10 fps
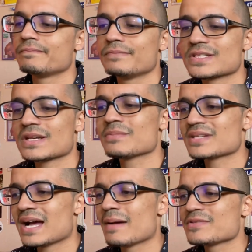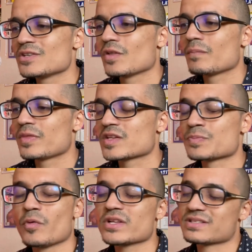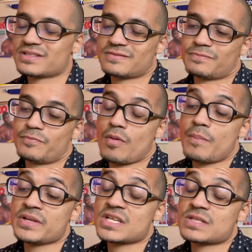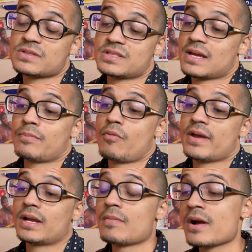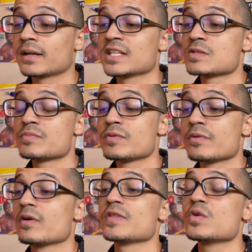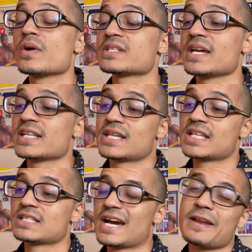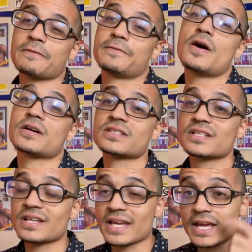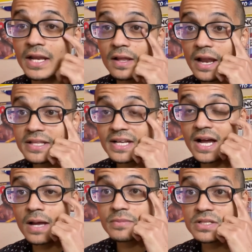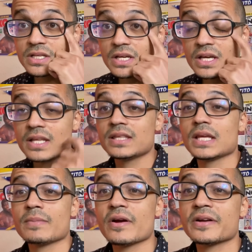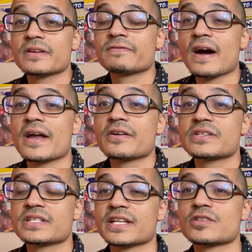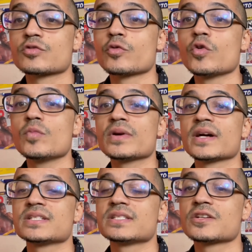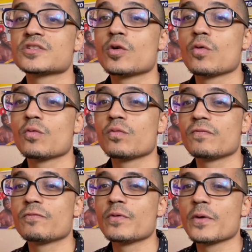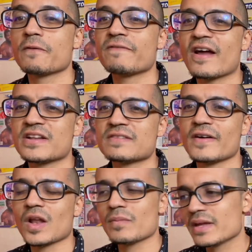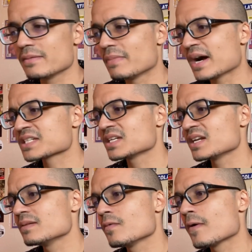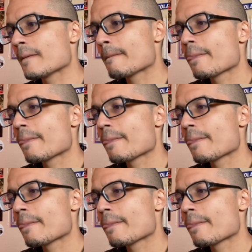sometimes, you know, the sports from a business standpoint in America, let's just be real, in the USA, it's kind of fucked. And a lot of times the American fighters get screwed because there's no real fighter development in boxing anymore.